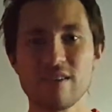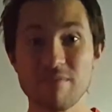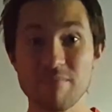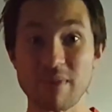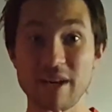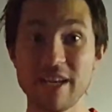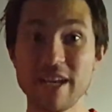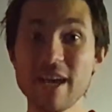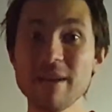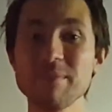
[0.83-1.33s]

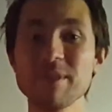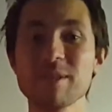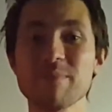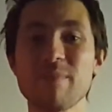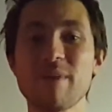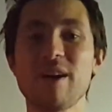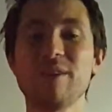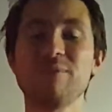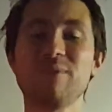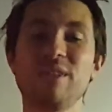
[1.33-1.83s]
My name is
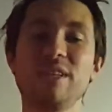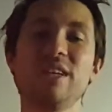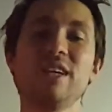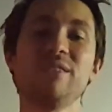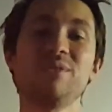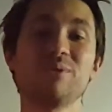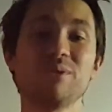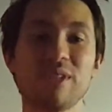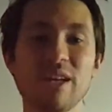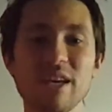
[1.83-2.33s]
Manuel
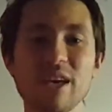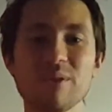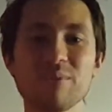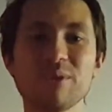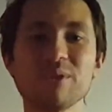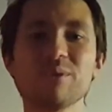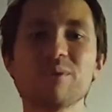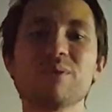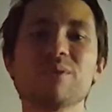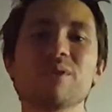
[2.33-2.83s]
and today I
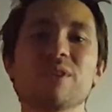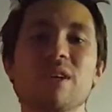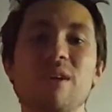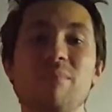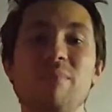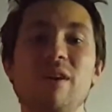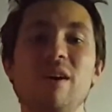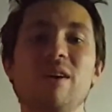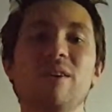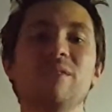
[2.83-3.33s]
want to talk
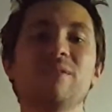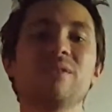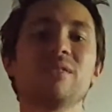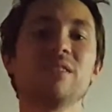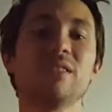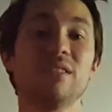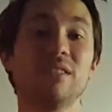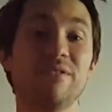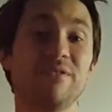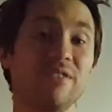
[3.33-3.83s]
about
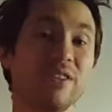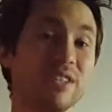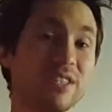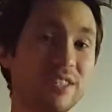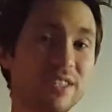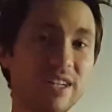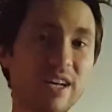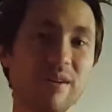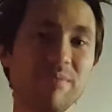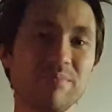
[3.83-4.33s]
the
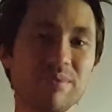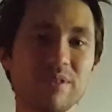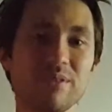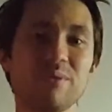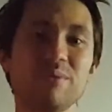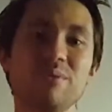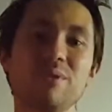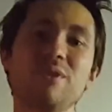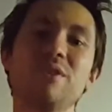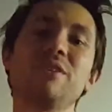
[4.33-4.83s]
first steps
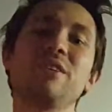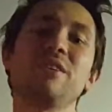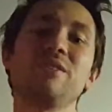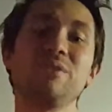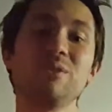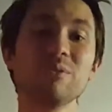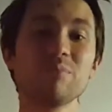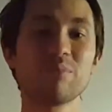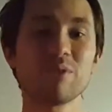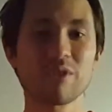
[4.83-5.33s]
to learn a
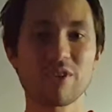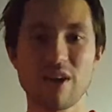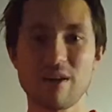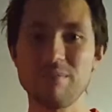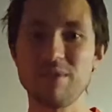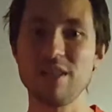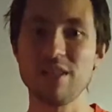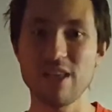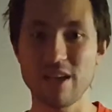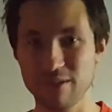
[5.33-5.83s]
new
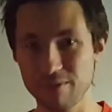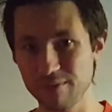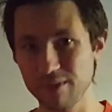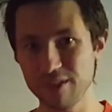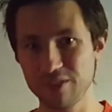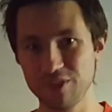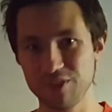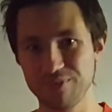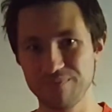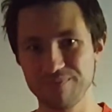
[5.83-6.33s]
programming
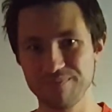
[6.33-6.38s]
language.